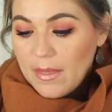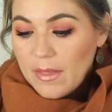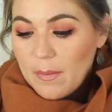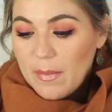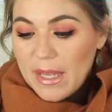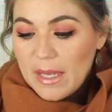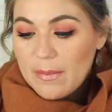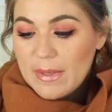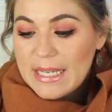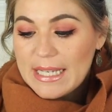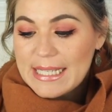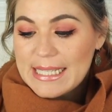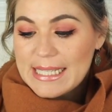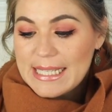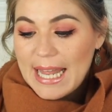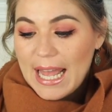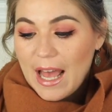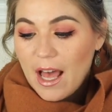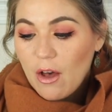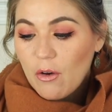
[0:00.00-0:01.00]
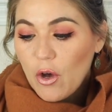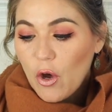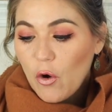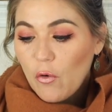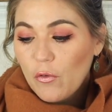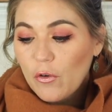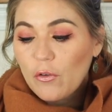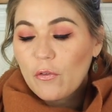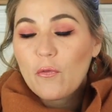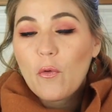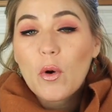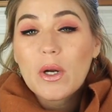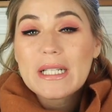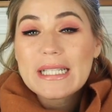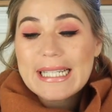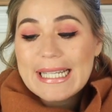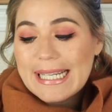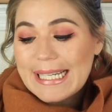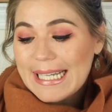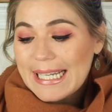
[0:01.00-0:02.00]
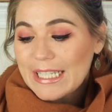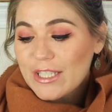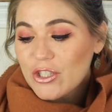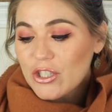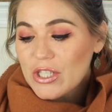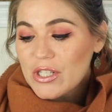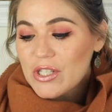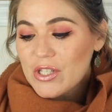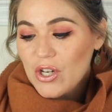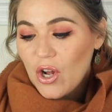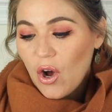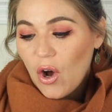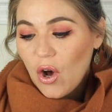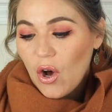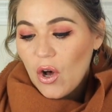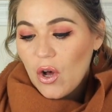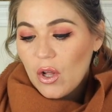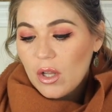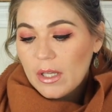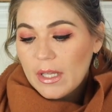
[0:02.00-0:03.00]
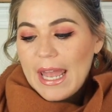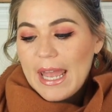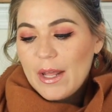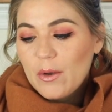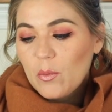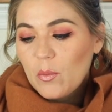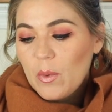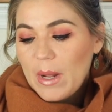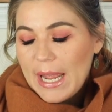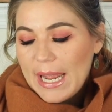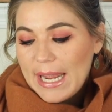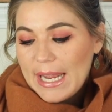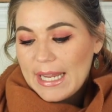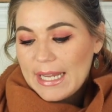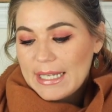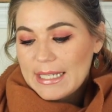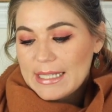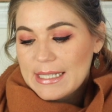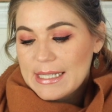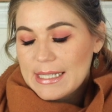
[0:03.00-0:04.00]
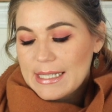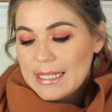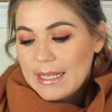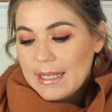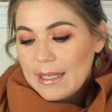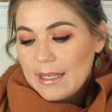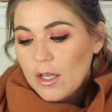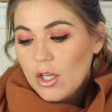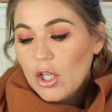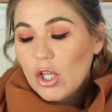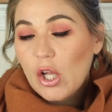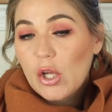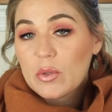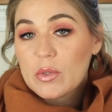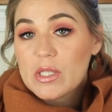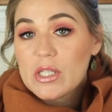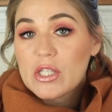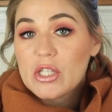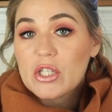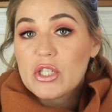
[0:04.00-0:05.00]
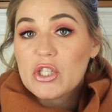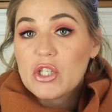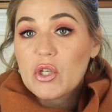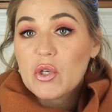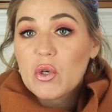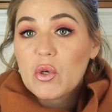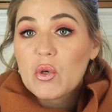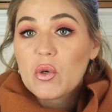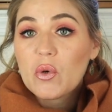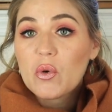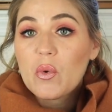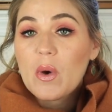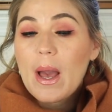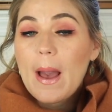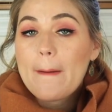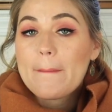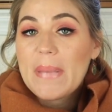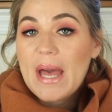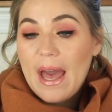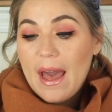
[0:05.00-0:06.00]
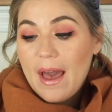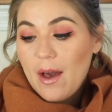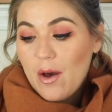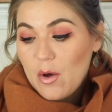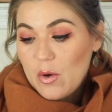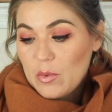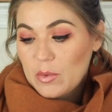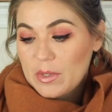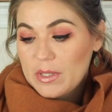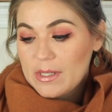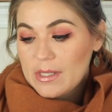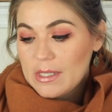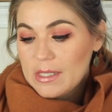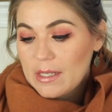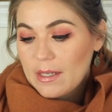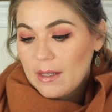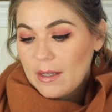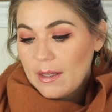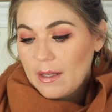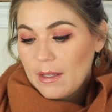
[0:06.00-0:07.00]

The baby is now over 14 inches tall and weighs close to two pounds.